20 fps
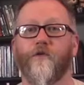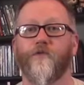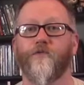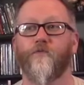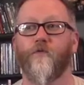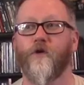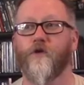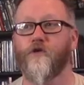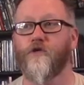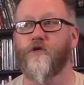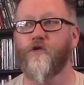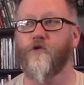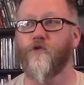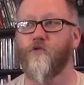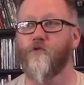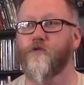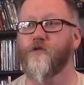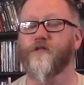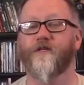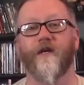is what
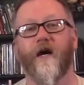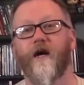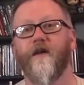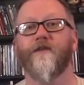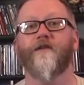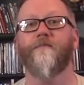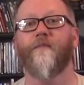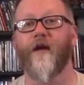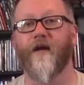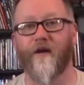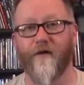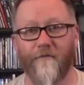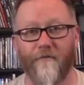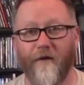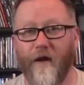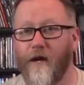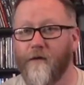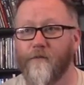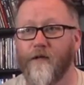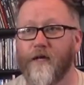you decide to make a
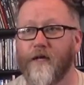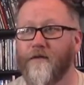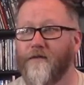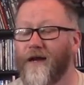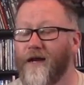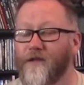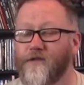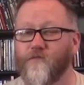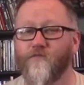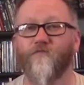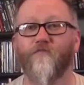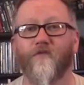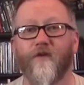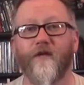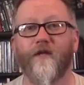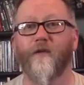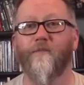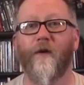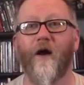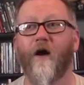family, and that is
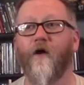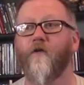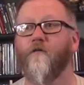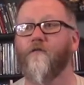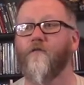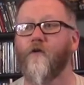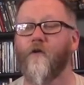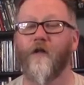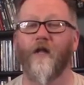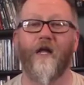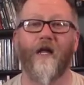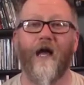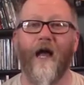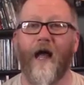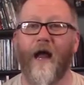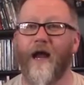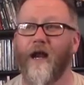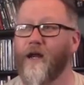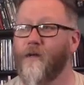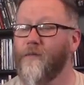really powerful.
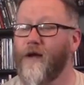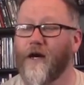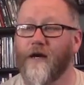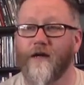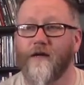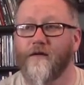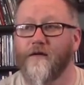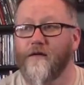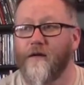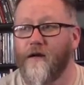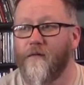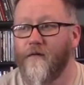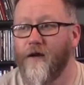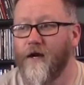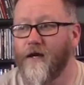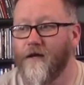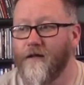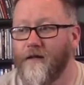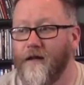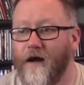And I'm not gonna, I'm
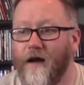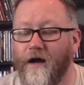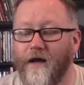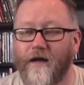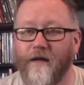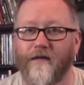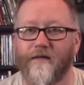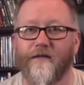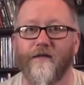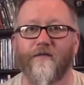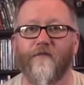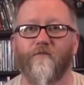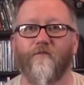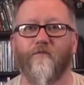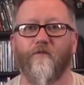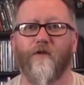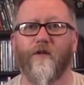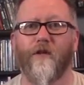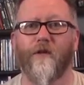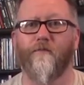not gonna lie, it did
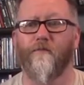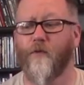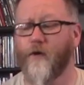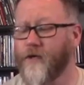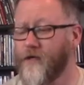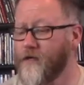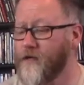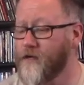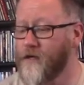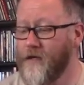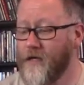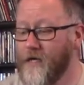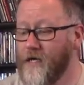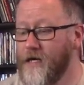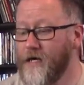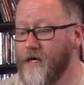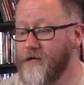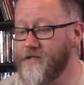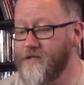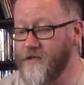really bring a,
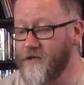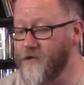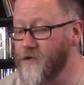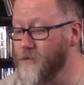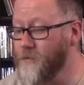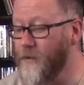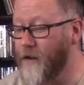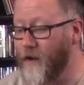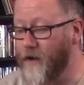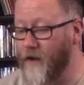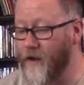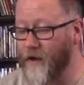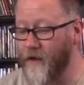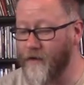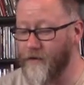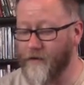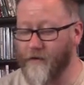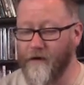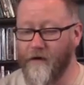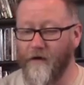a tear to my
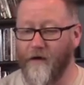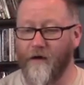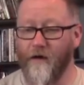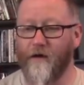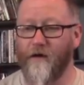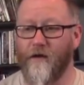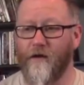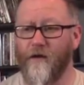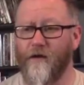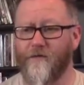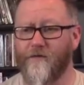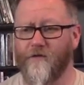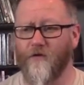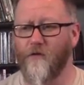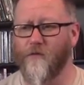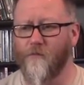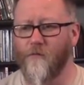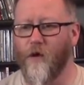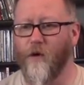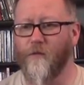eye uh, at
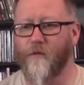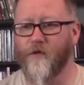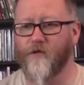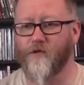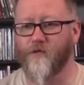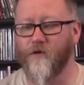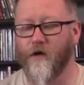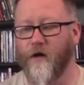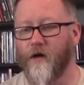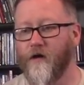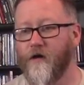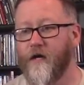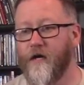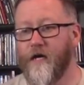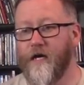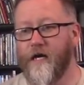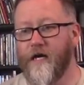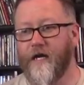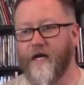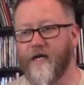certain moments where
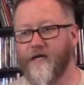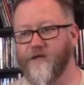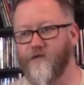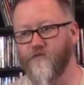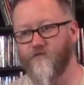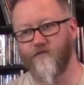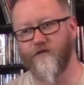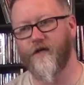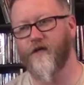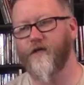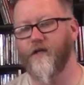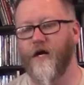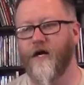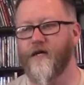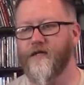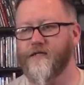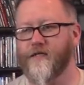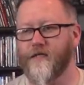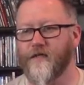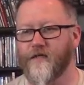he's
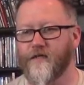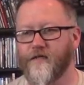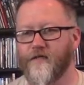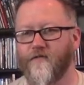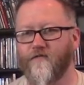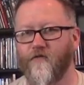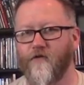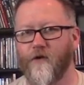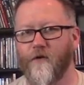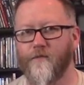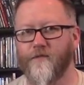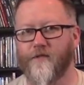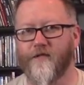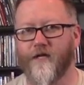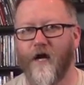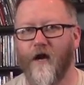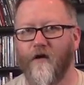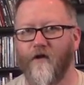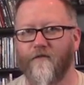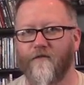realizing this for
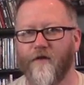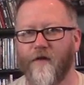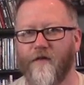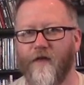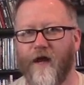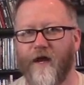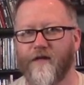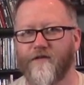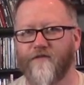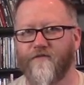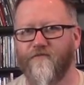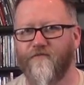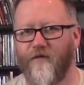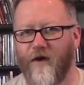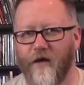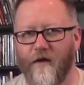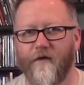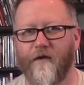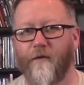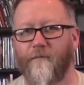himself, and that is
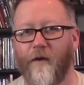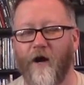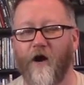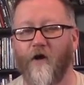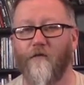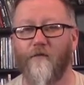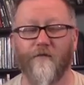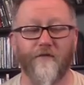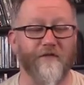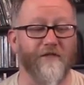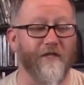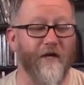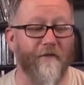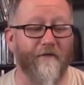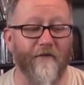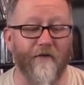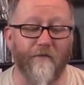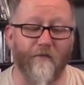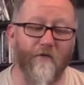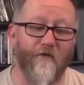very powerful
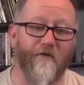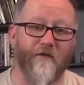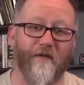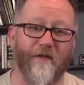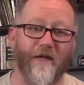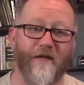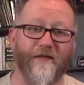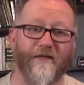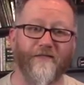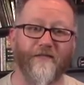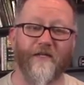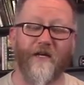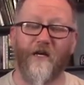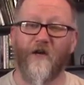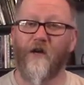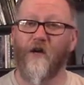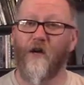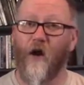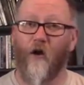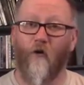stuff in a movie that is
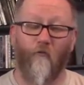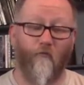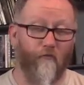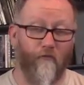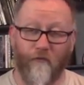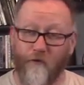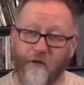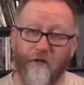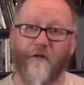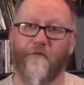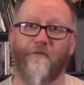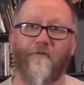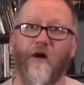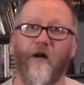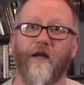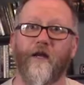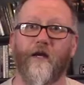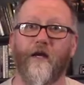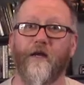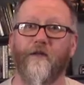really
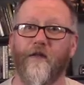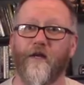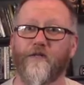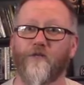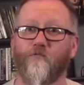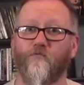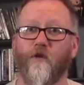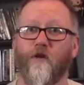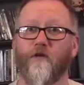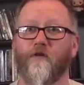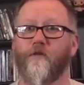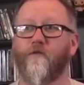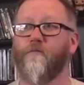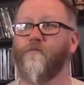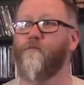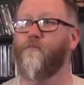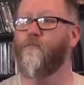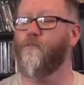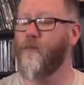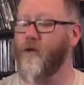funny, and that's one of the
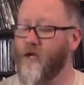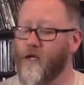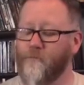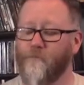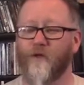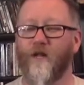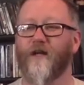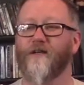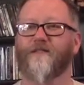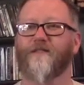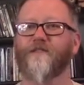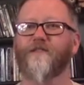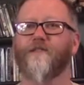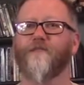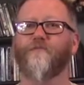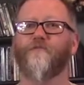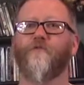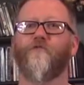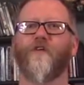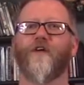big pluses of
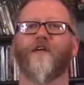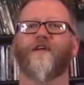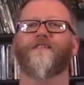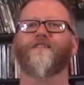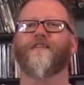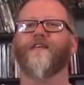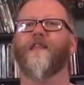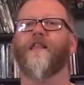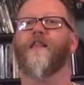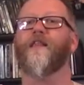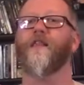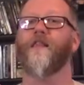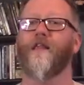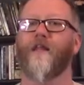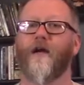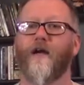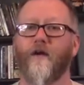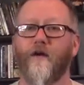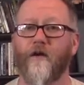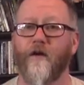this movie. It's
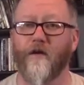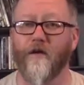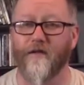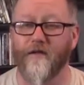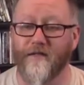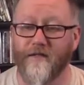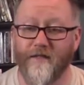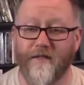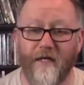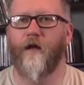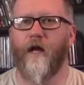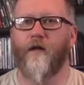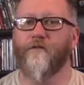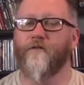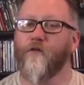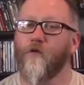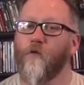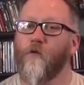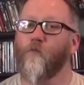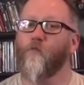hilarious, and
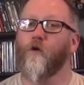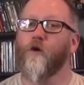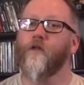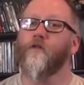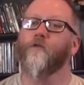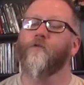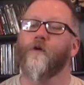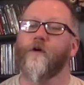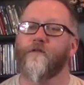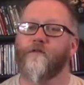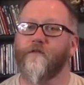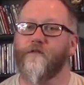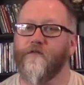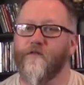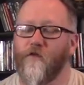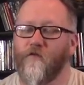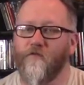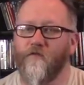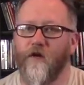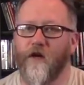so in one of the ways it's
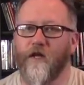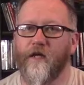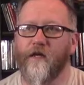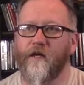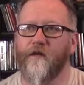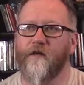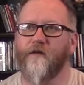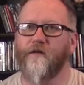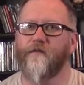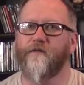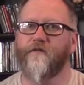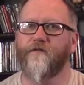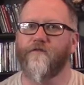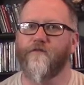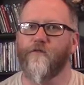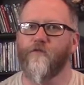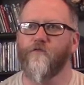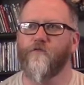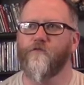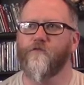so funny is
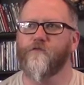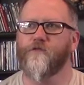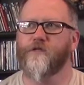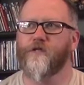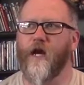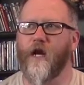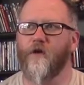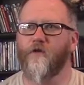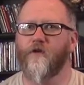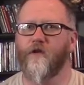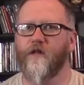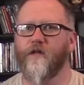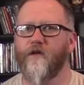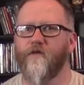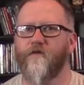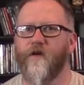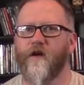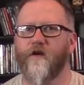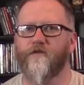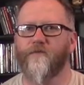through Zachary
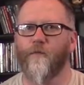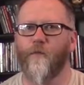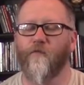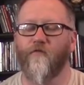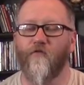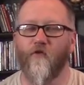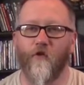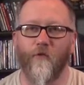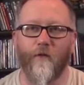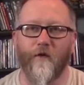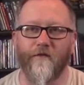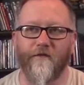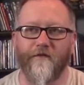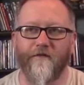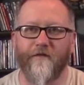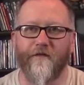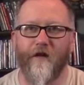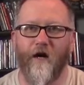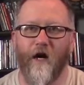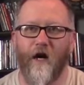Levi's performance
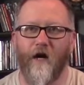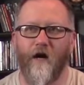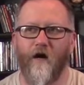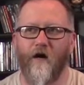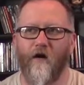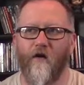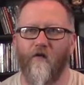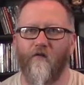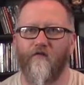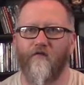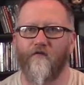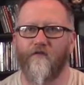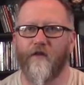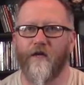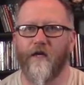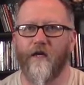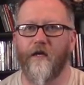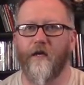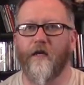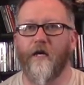uh, of
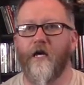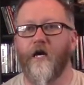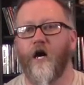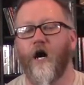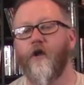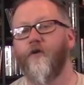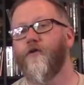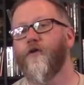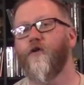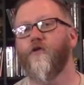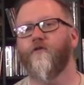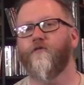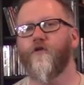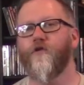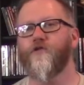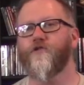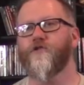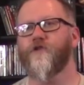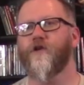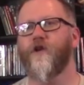the adult
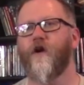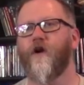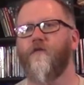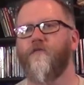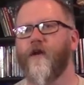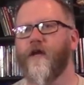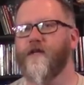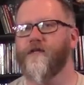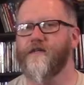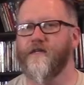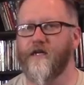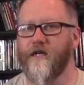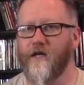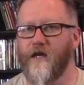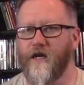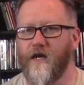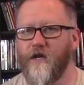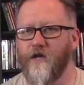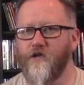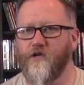version of a
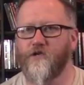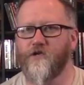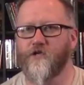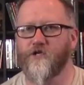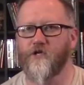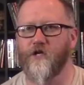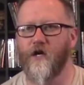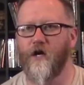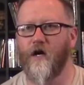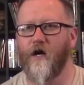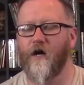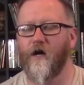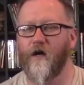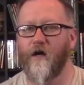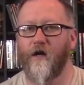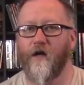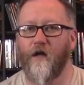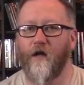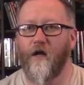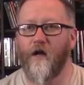teenage uh,
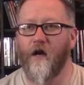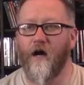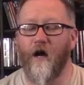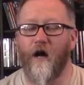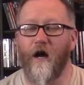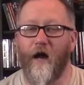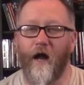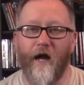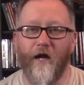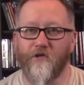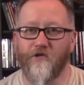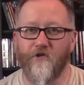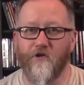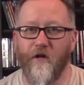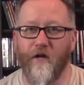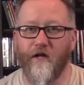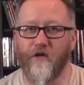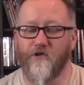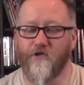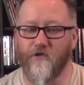uh, Asher
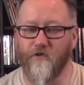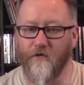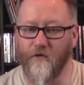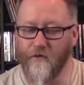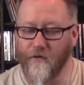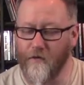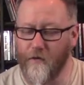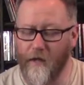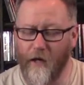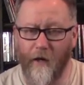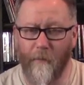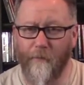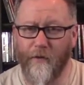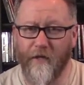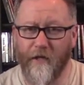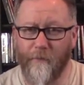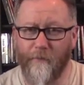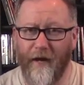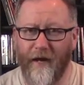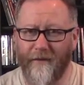Angel, uh,
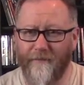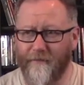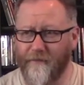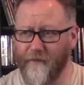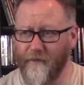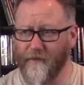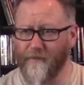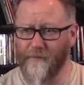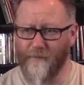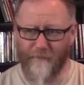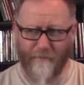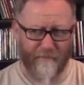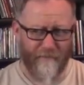Billy Batson.